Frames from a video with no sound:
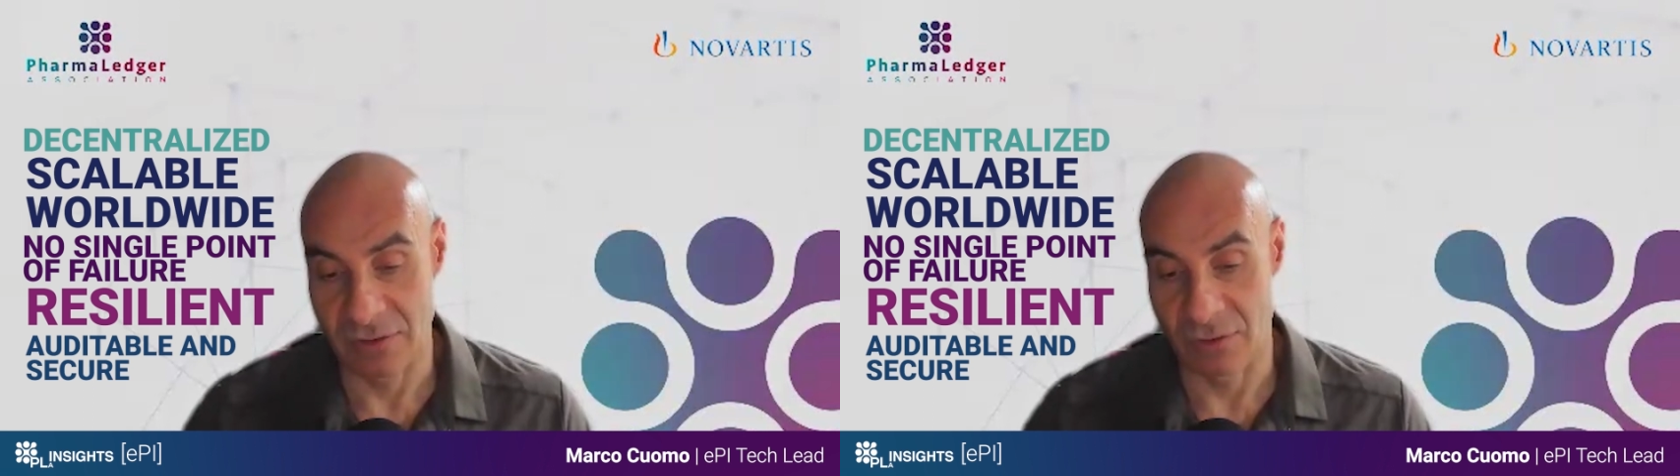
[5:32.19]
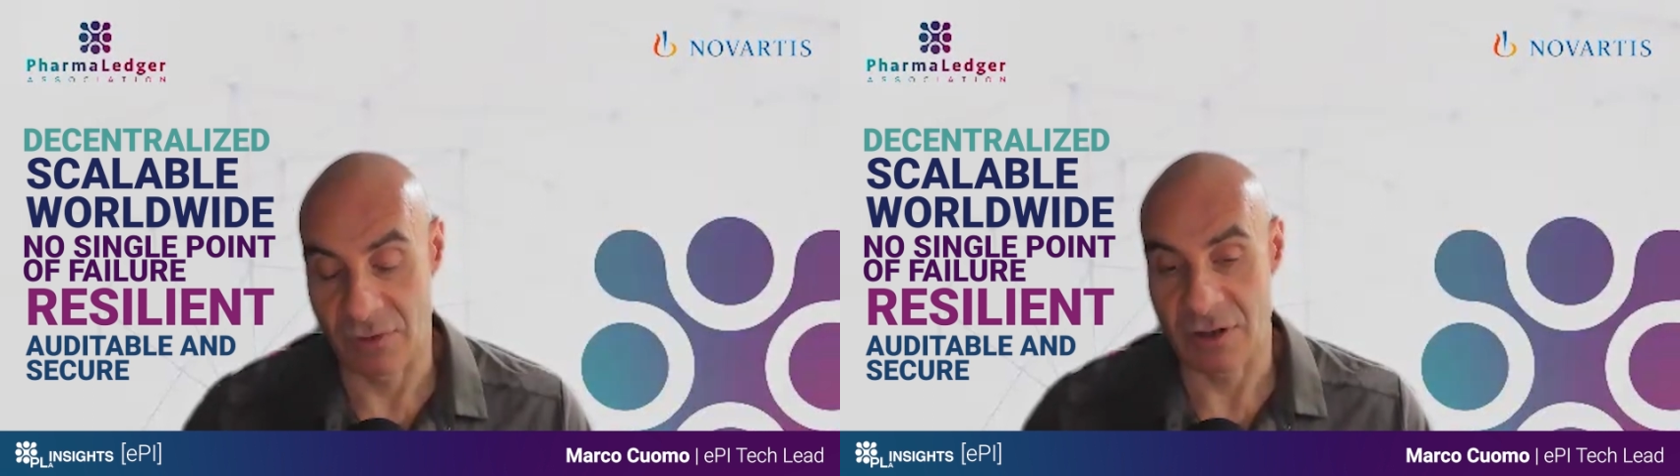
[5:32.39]

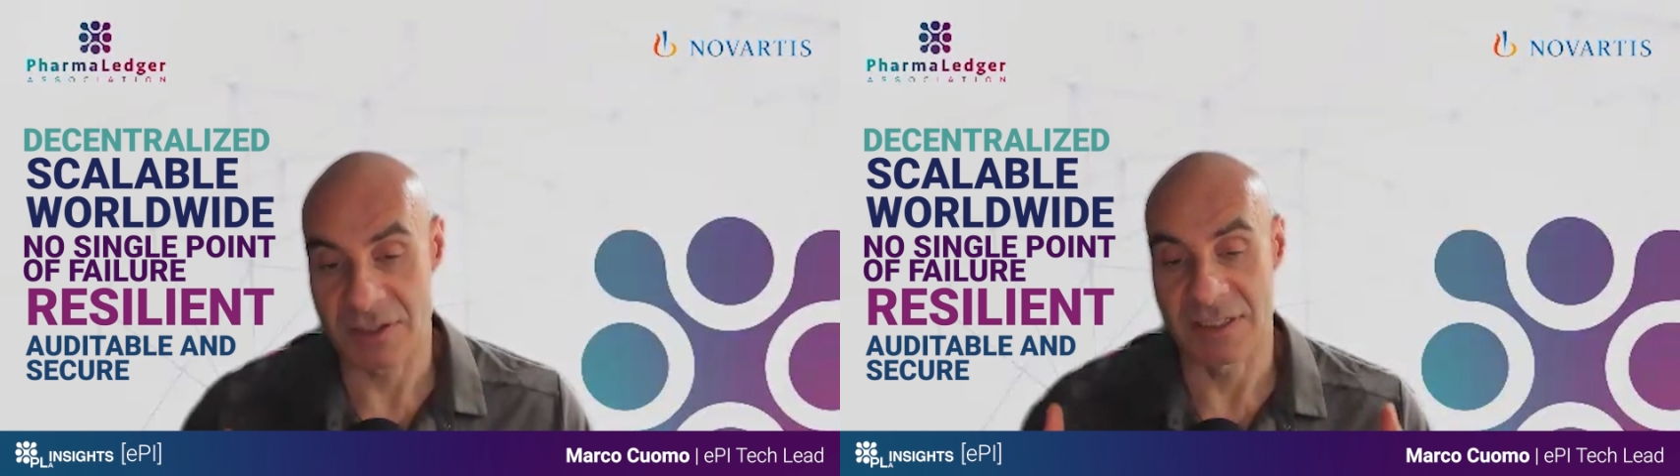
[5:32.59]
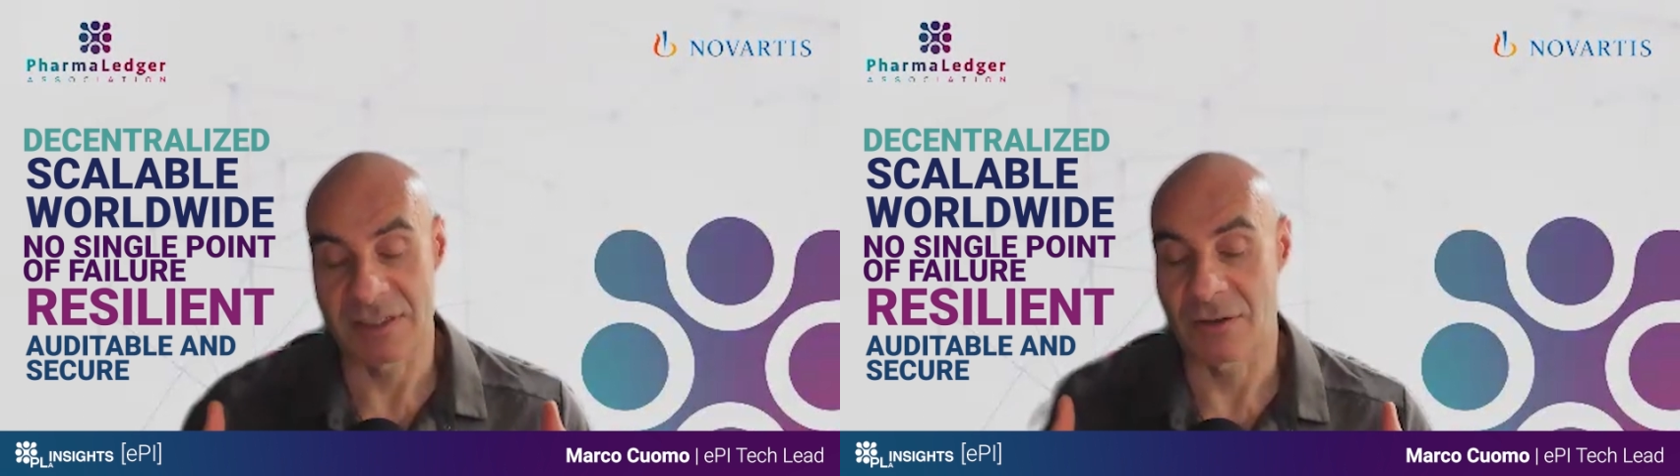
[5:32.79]

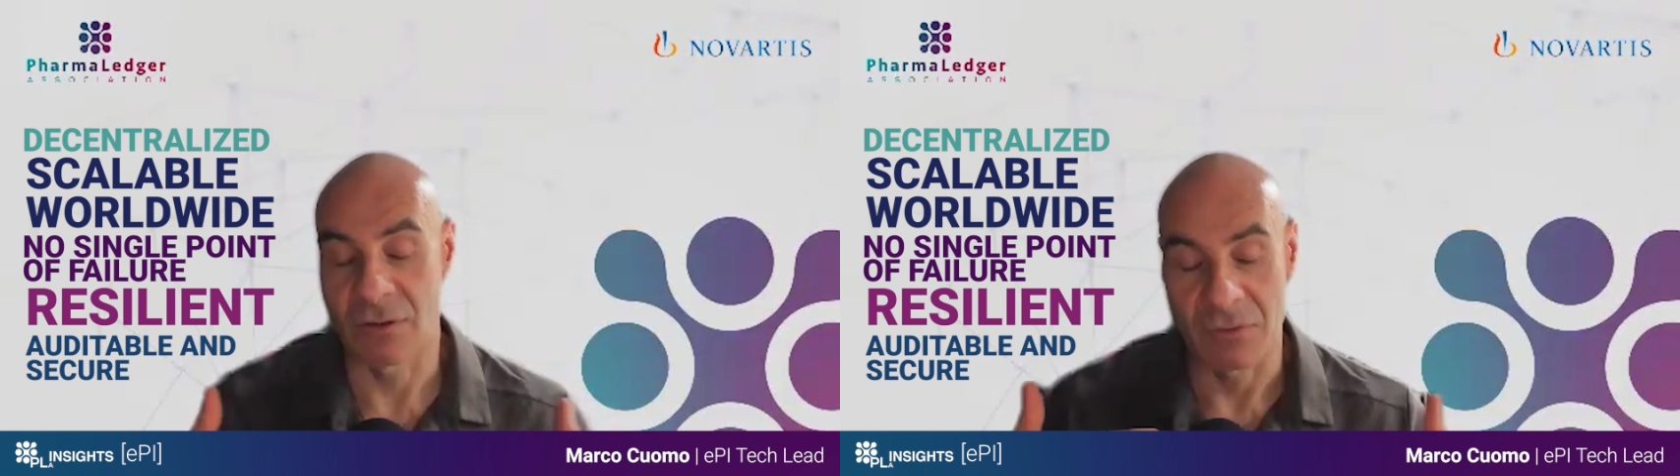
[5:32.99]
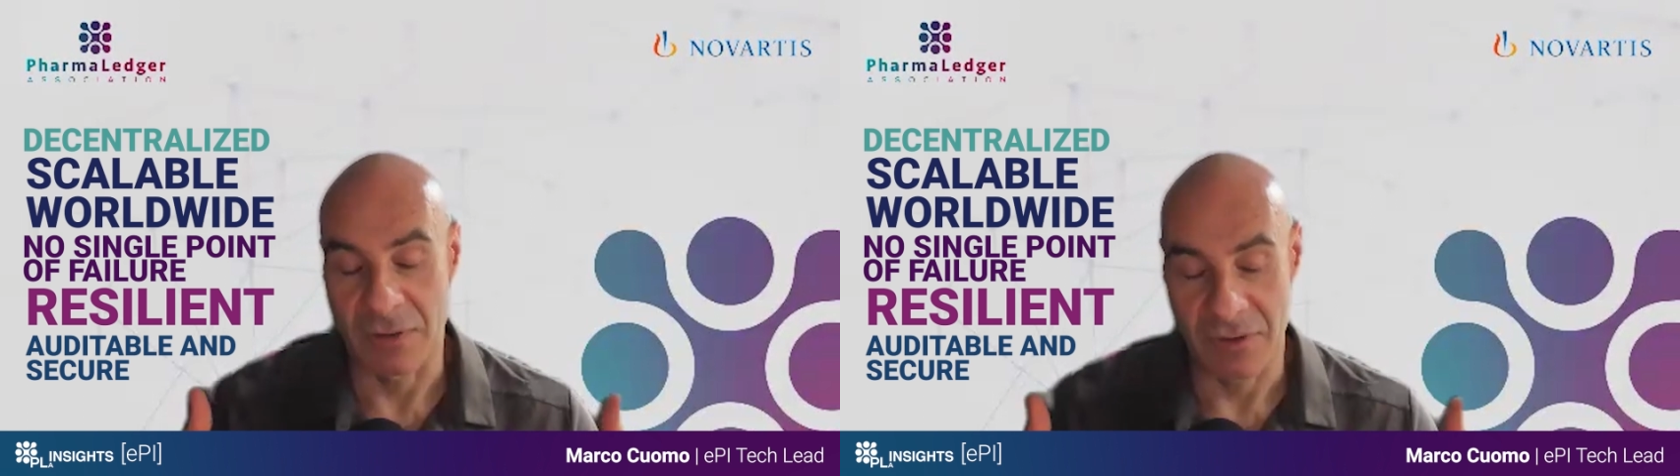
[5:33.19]
Novartis
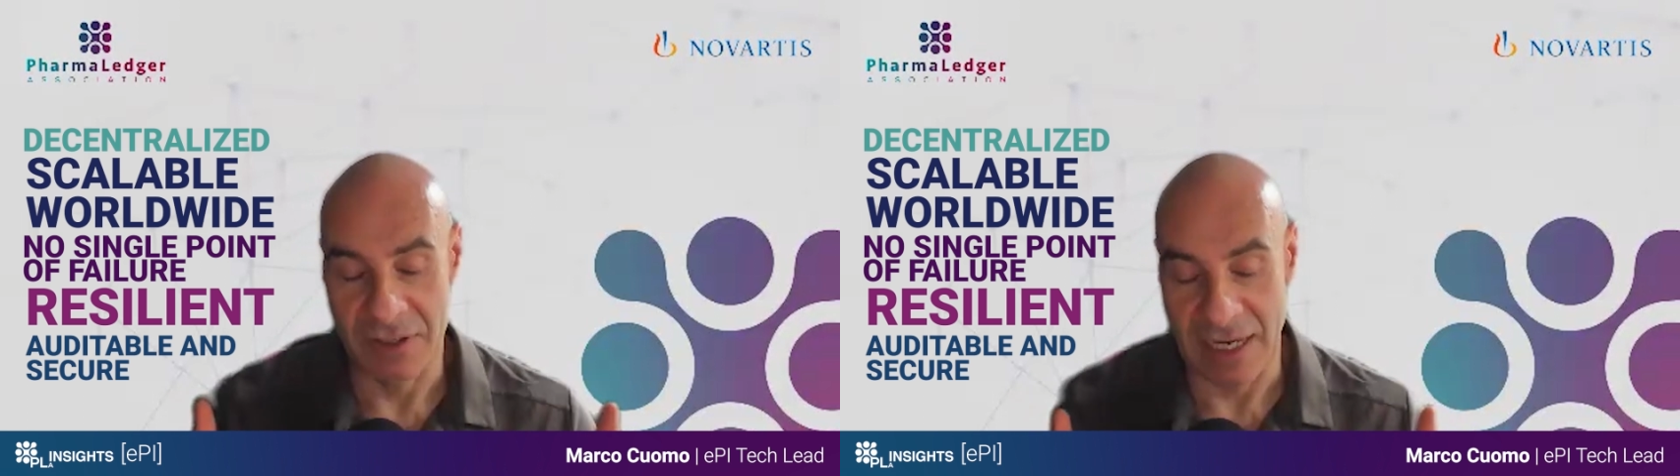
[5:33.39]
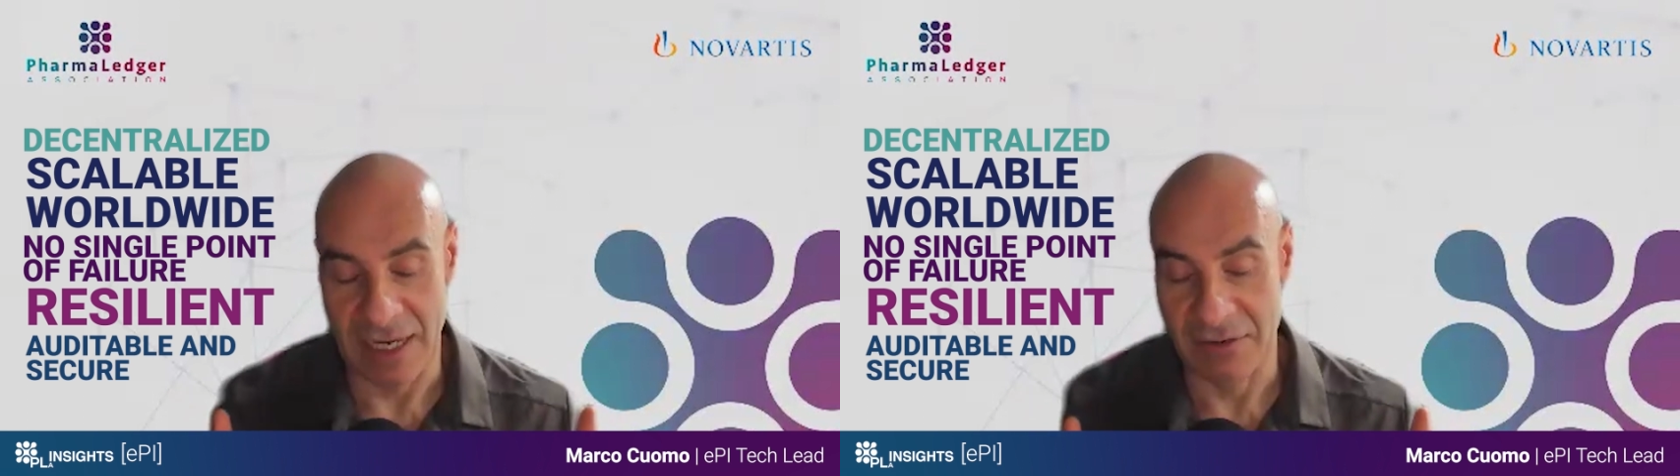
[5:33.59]
or
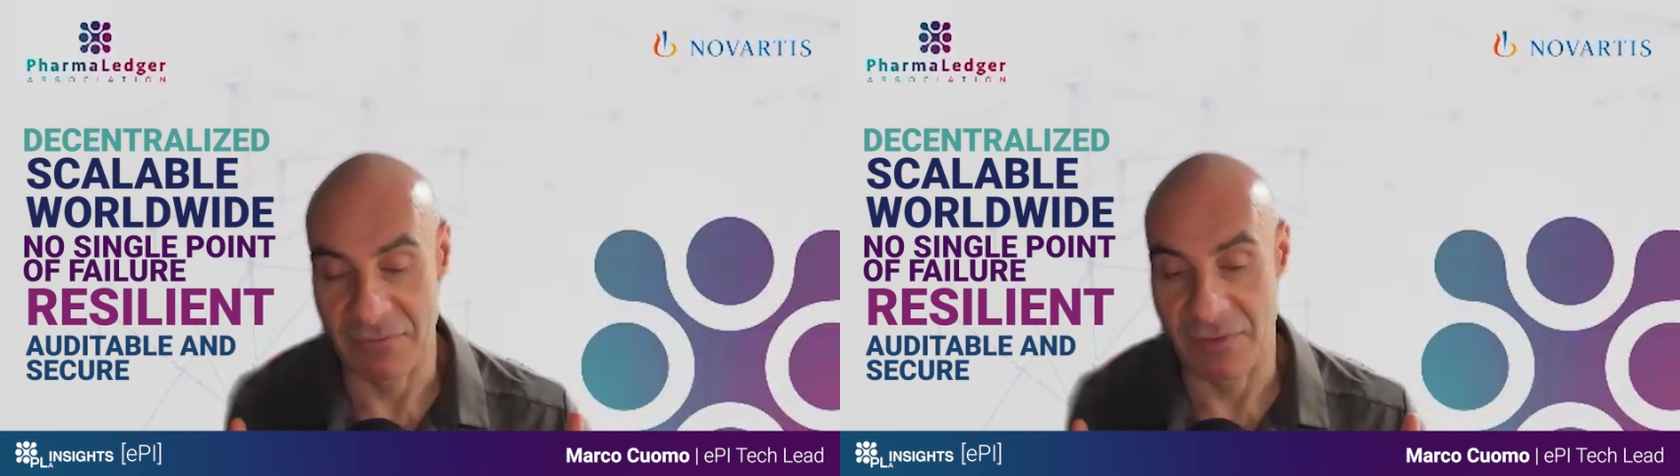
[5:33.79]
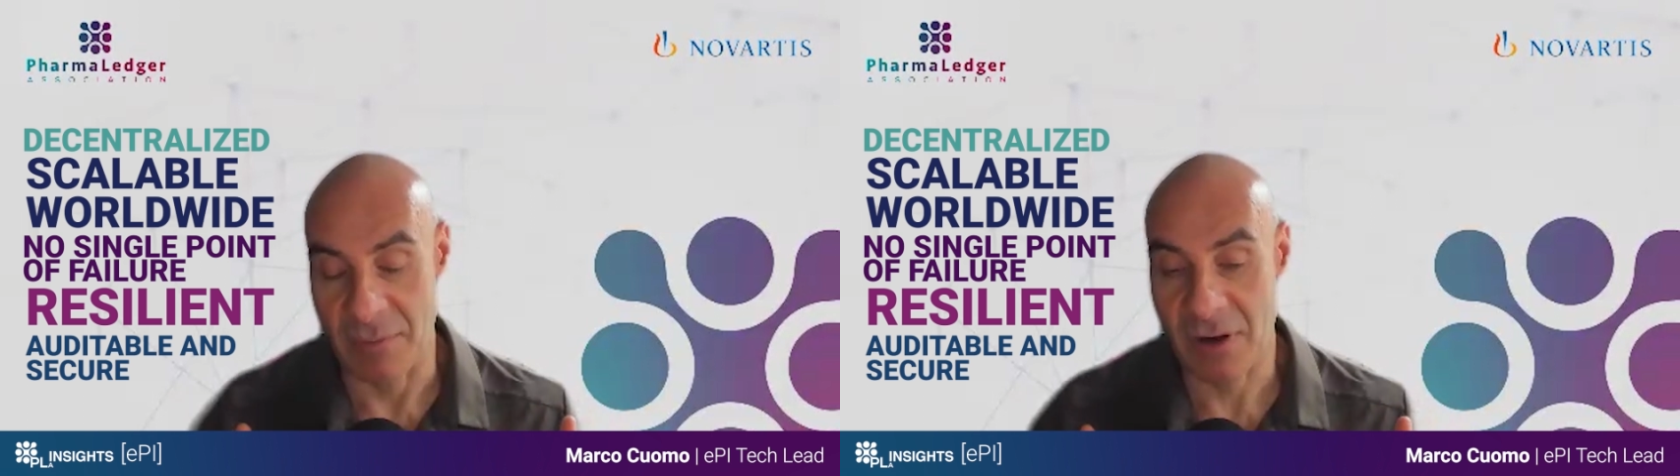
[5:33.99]
any
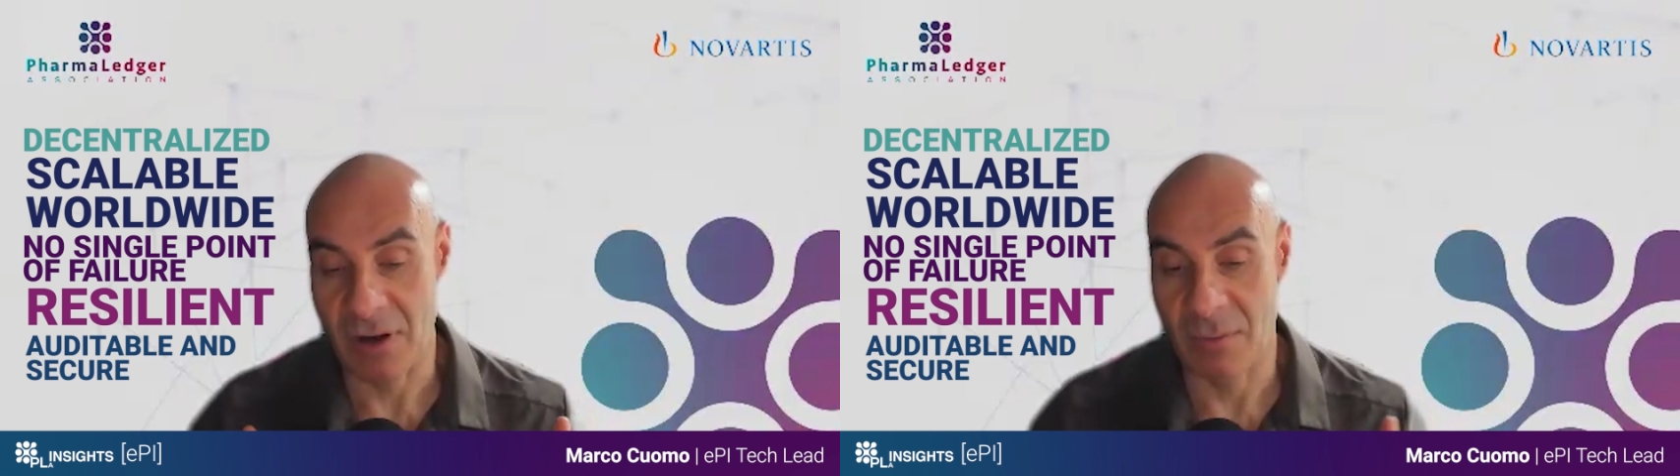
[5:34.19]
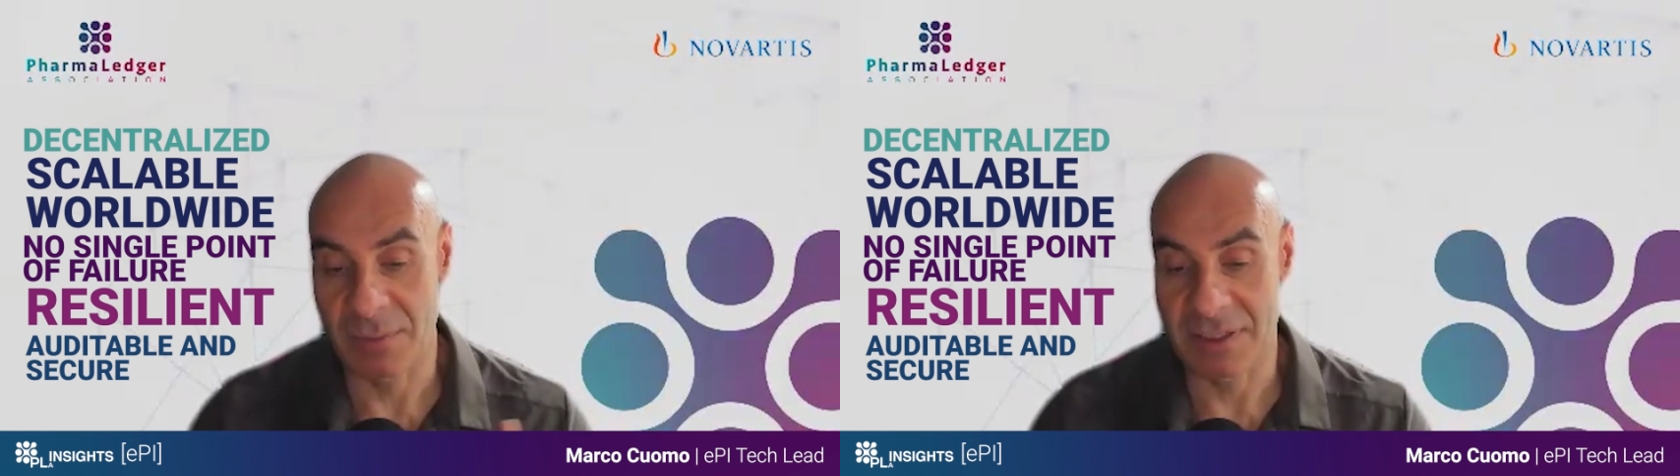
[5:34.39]
pharma
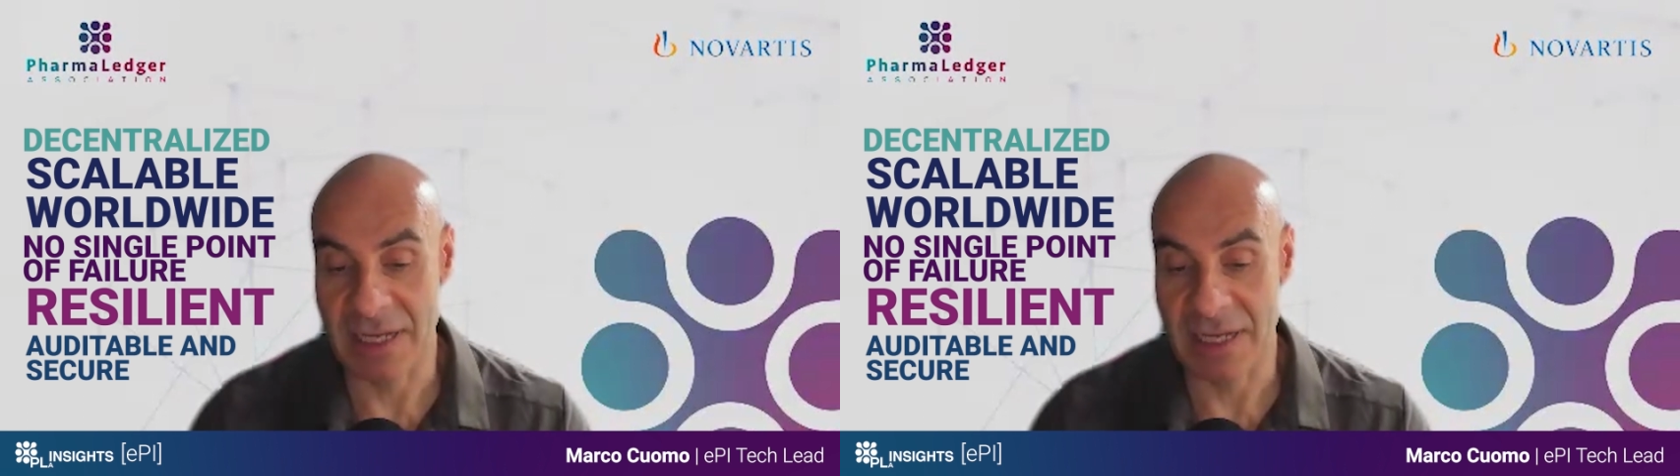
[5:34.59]
company,